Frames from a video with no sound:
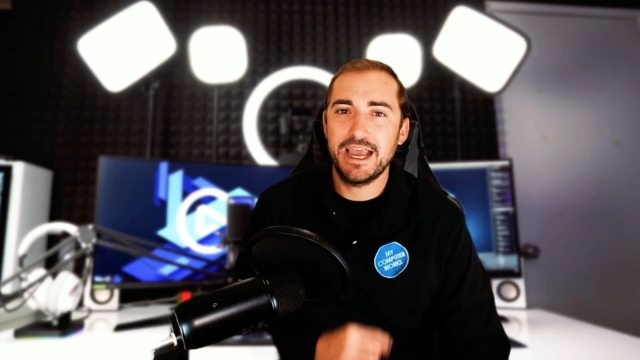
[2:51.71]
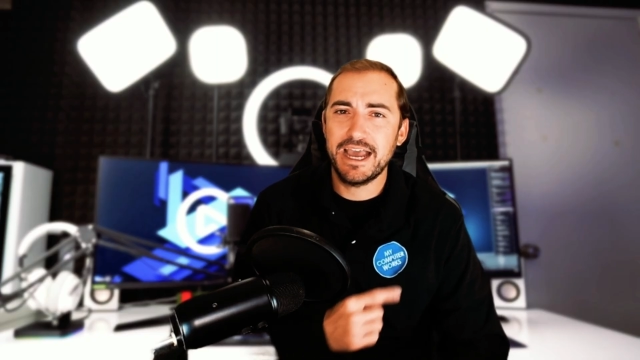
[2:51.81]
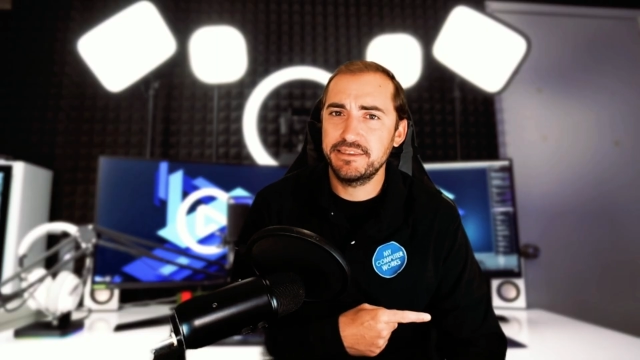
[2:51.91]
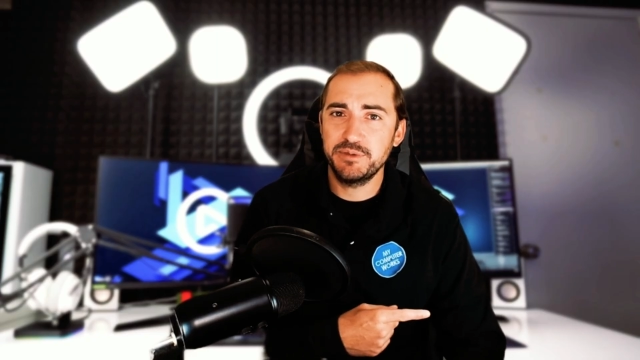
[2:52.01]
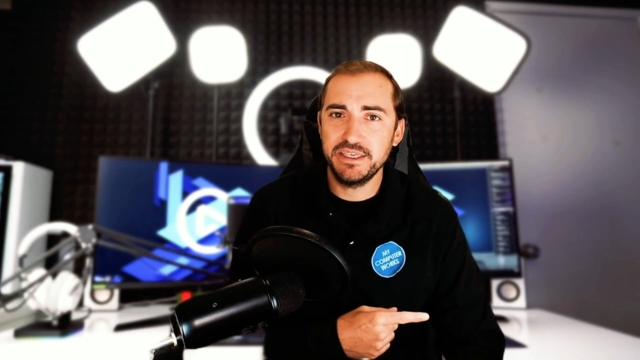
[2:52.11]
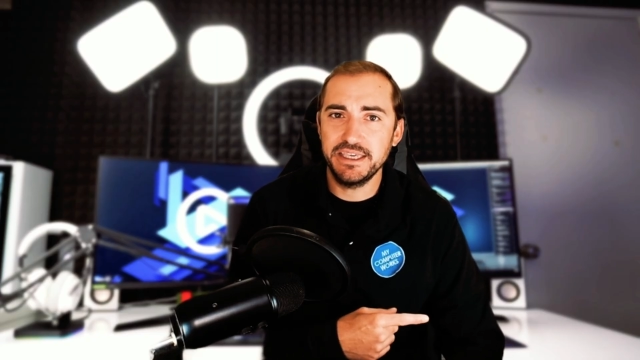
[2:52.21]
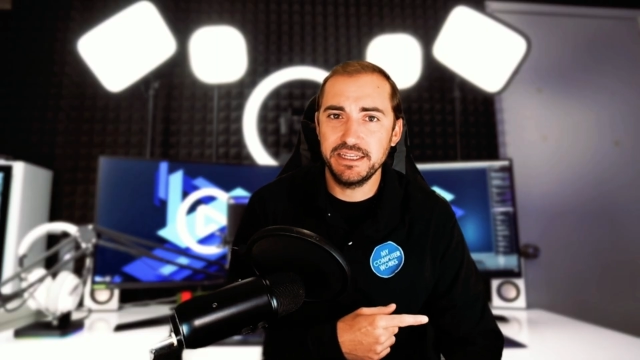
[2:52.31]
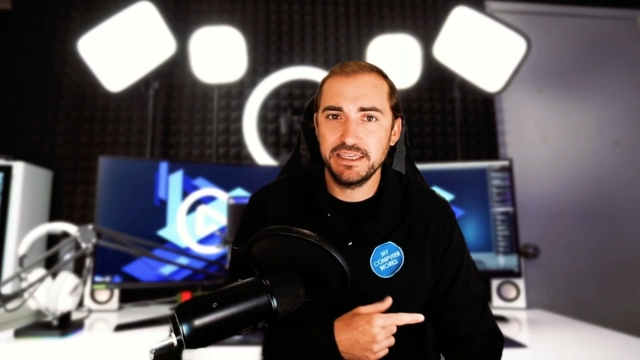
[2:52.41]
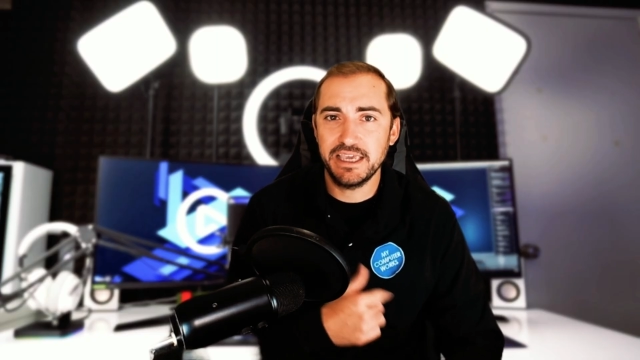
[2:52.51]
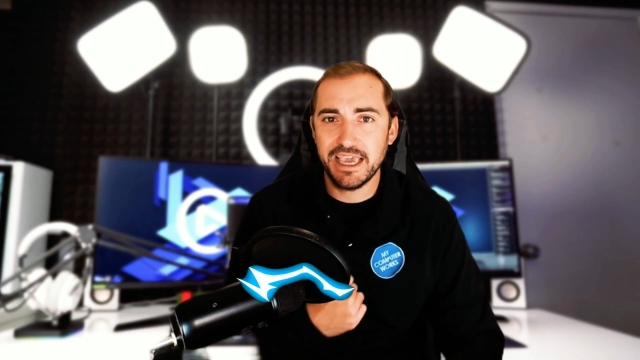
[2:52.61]
at the
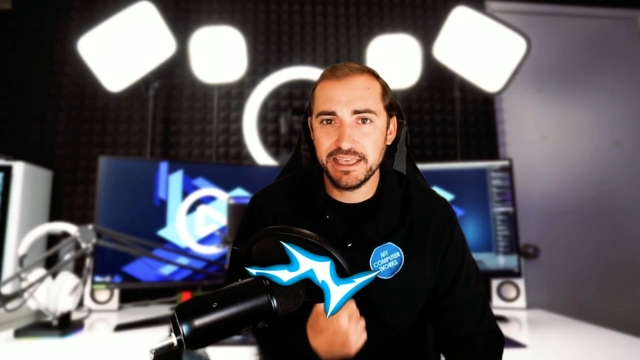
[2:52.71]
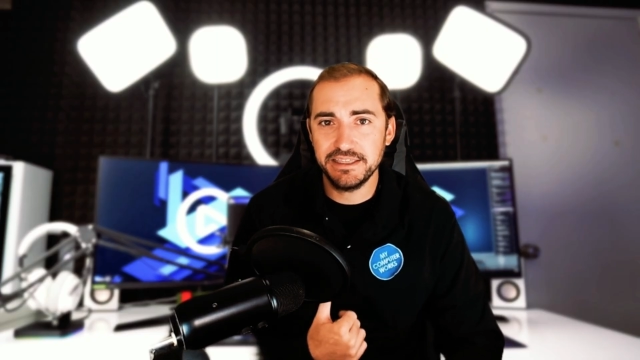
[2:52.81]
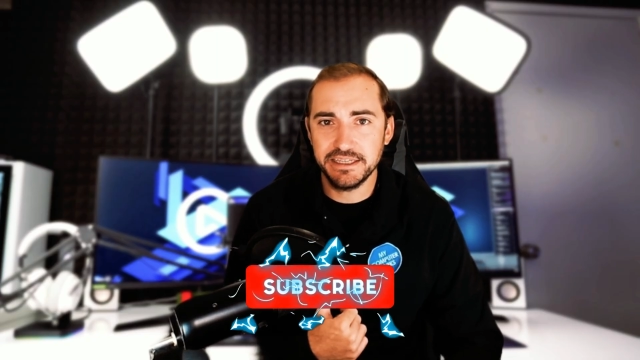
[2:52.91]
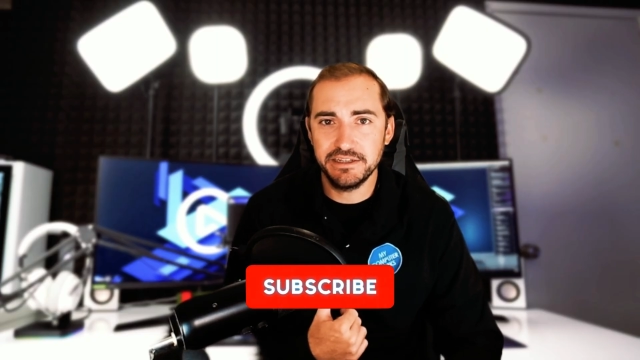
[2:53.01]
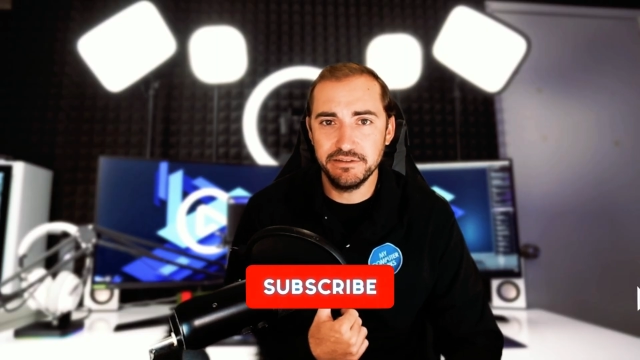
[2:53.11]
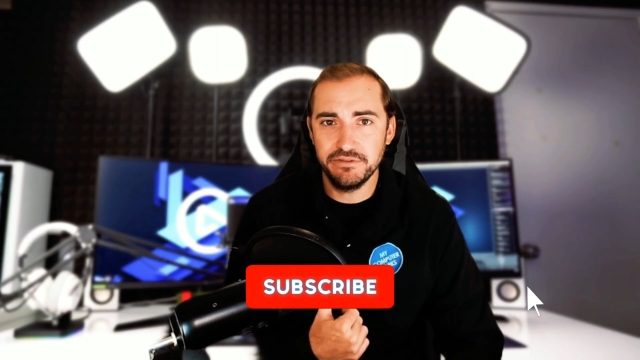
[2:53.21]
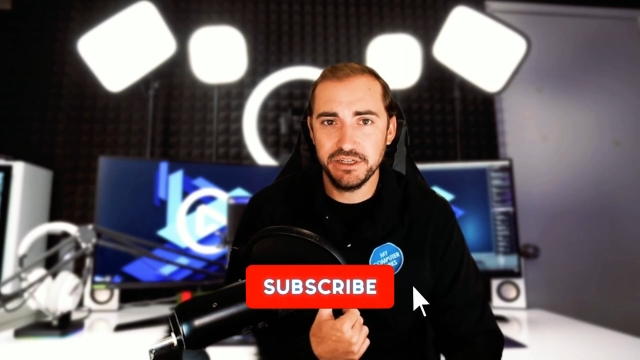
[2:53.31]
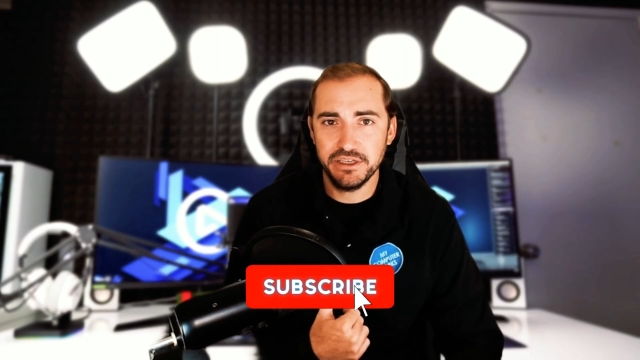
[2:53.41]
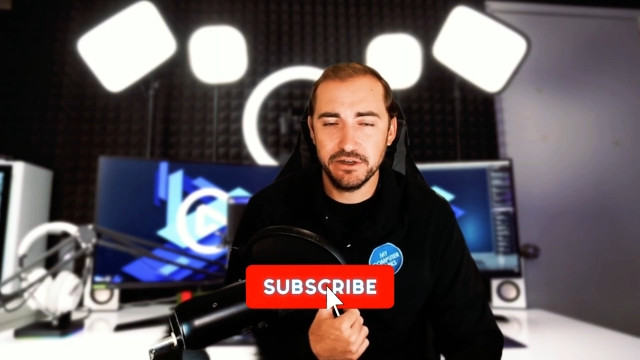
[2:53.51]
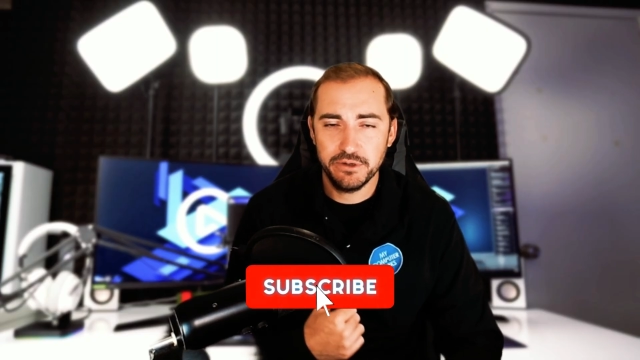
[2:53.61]
beginning and the end of the
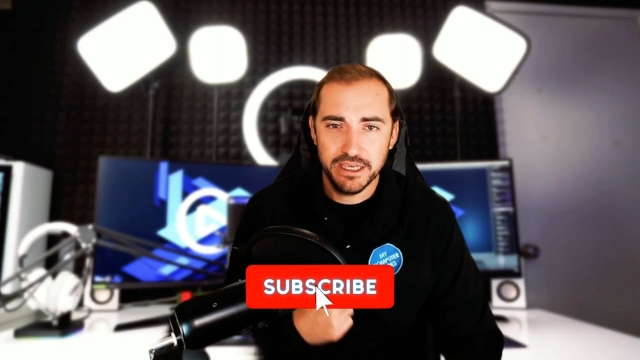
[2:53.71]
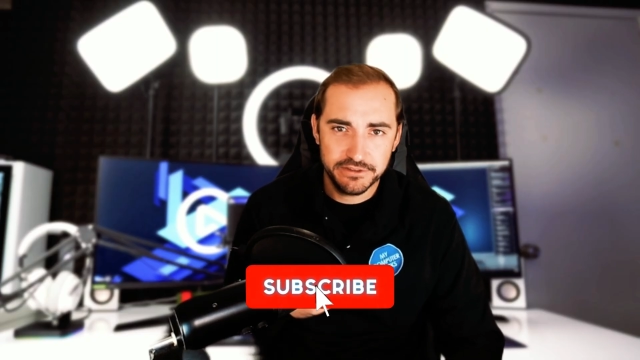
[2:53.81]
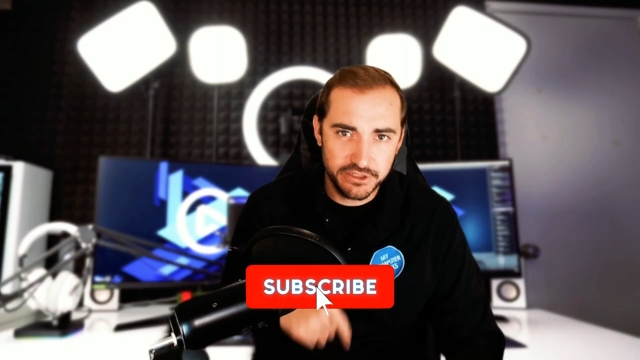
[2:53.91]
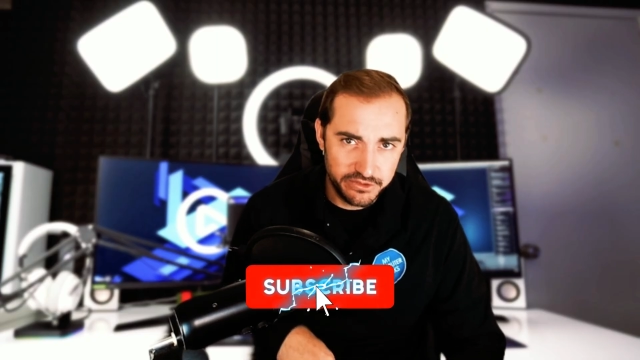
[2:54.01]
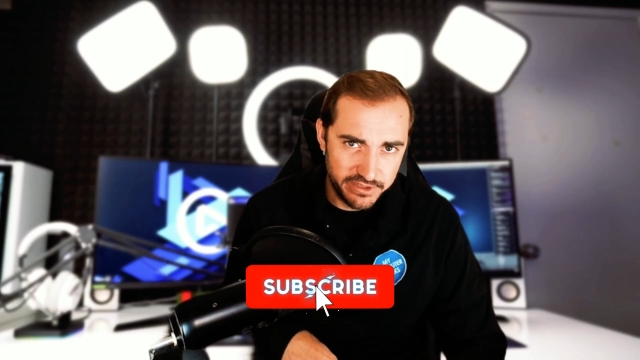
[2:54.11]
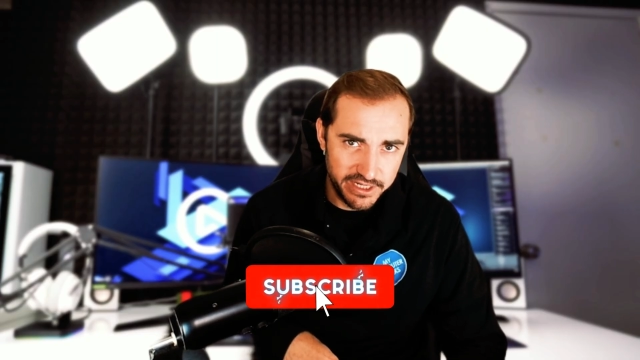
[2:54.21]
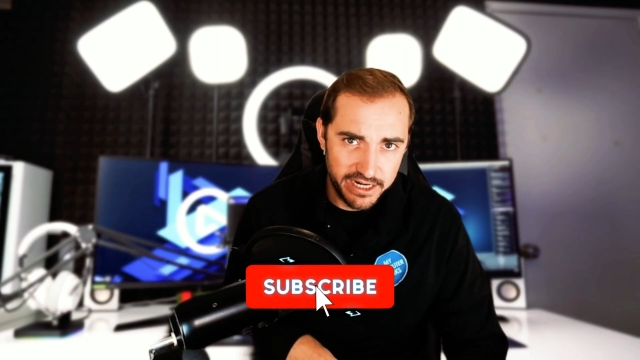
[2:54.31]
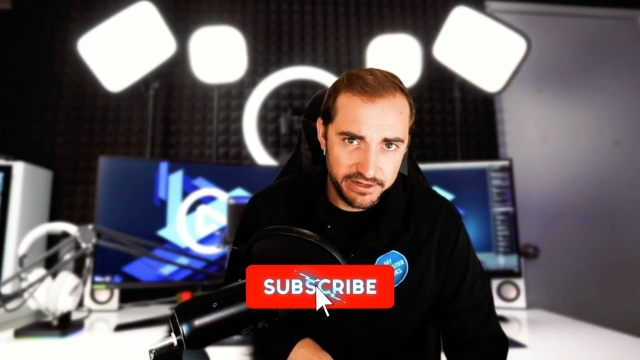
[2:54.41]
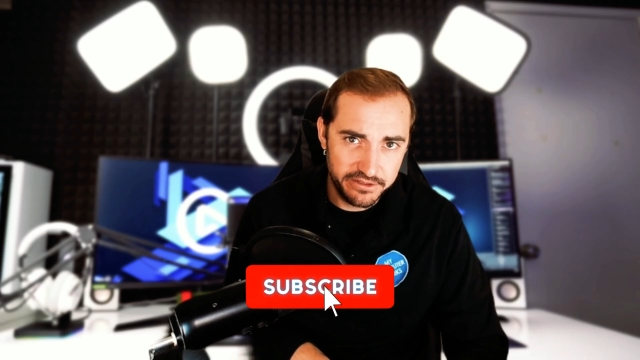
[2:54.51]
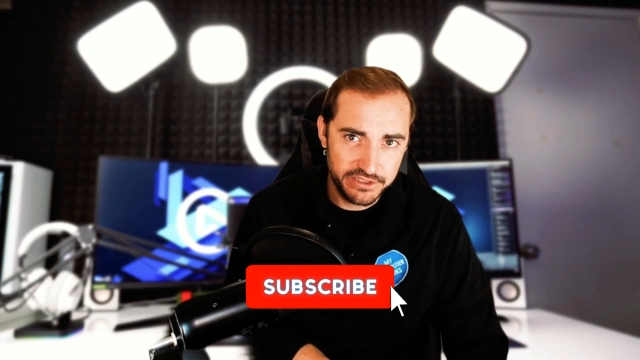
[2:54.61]
video. It's also down
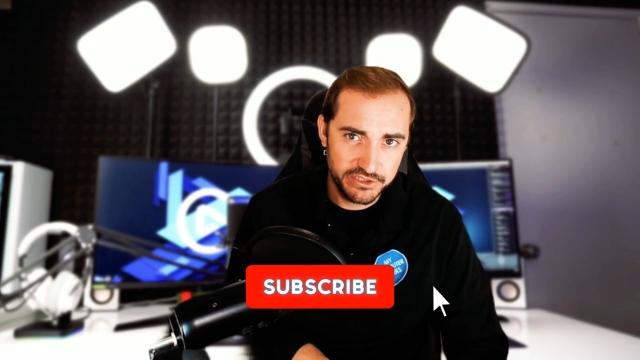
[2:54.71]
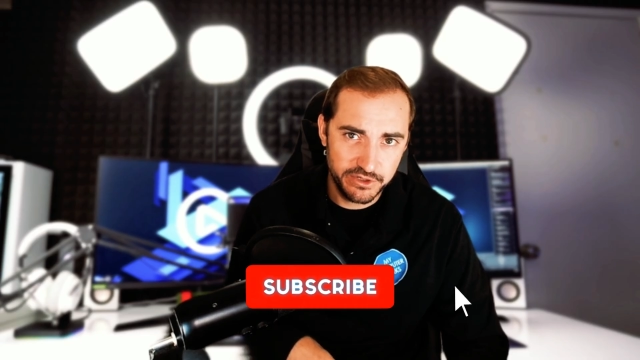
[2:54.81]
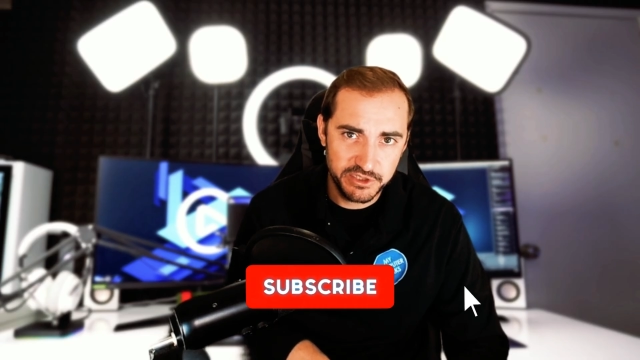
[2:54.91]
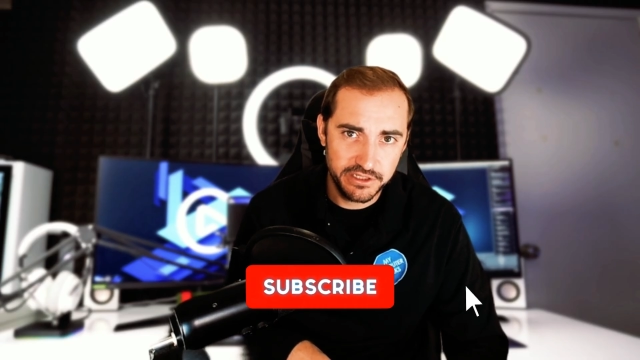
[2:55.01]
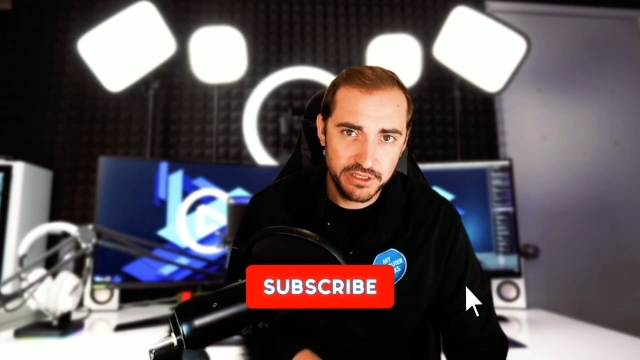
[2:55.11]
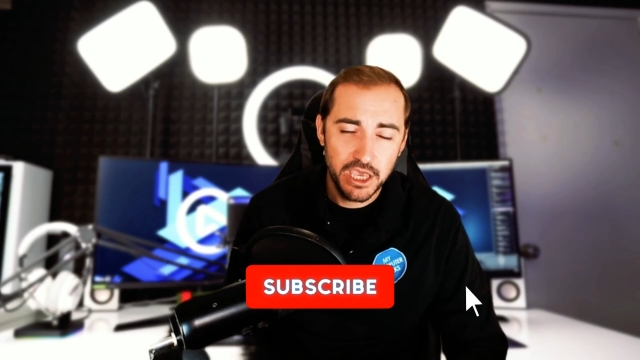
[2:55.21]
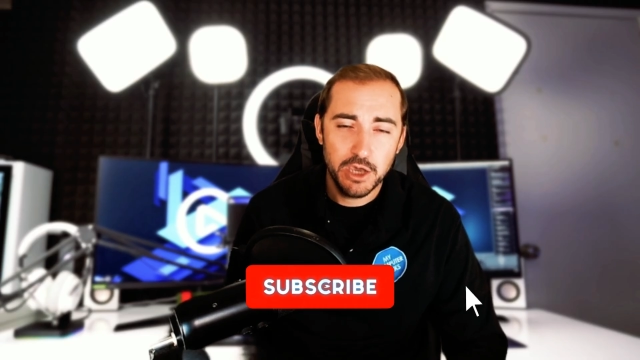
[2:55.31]
in the description.